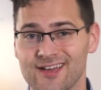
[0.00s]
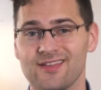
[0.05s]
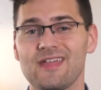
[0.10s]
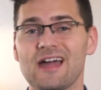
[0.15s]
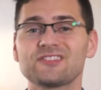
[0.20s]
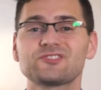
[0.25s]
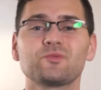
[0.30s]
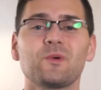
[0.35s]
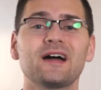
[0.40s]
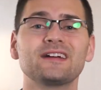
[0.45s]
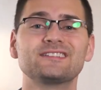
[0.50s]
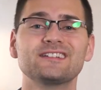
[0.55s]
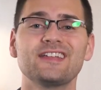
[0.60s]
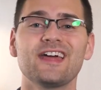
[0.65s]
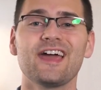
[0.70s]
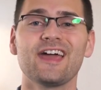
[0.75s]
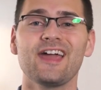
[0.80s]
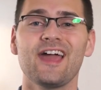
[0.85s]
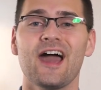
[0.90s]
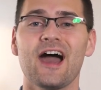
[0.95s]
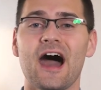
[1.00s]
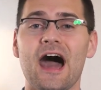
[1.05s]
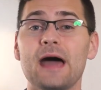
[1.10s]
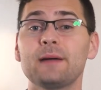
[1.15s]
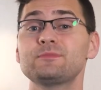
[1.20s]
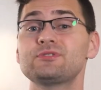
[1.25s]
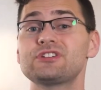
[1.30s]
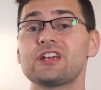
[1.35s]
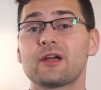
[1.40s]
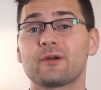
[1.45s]
That's why today
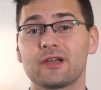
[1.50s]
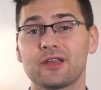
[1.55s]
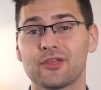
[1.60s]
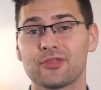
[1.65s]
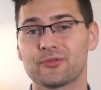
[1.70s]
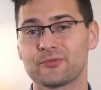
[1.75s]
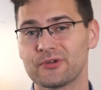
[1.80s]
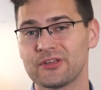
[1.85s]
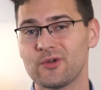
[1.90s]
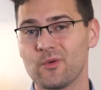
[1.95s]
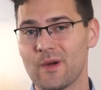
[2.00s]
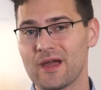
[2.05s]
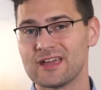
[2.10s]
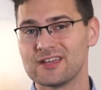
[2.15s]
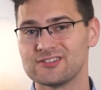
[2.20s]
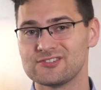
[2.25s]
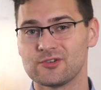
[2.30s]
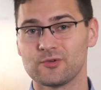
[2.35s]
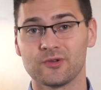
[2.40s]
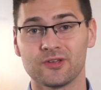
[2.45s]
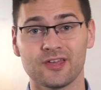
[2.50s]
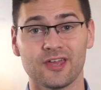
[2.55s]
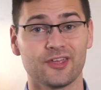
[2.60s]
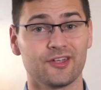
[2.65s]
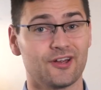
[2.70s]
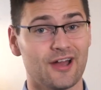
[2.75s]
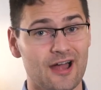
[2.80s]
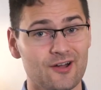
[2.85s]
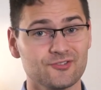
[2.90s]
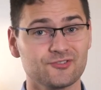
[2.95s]
I'm sharing 3 ways you can get
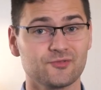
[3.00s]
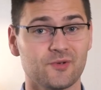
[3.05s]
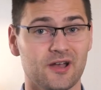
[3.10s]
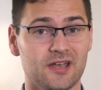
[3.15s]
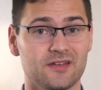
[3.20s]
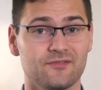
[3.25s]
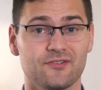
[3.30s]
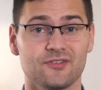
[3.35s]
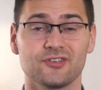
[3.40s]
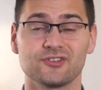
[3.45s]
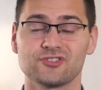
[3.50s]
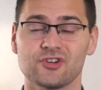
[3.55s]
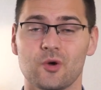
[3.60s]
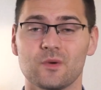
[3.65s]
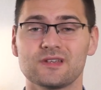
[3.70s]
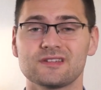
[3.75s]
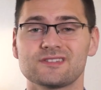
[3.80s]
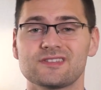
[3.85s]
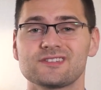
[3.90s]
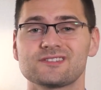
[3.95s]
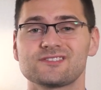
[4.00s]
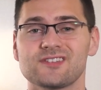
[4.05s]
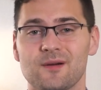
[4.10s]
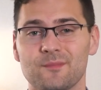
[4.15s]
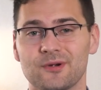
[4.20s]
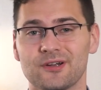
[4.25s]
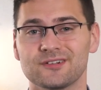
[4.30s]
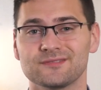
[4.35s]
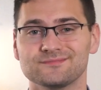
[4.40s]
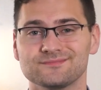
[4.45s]
your house ready for the showings this
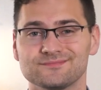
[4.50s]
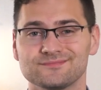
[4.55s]
summer.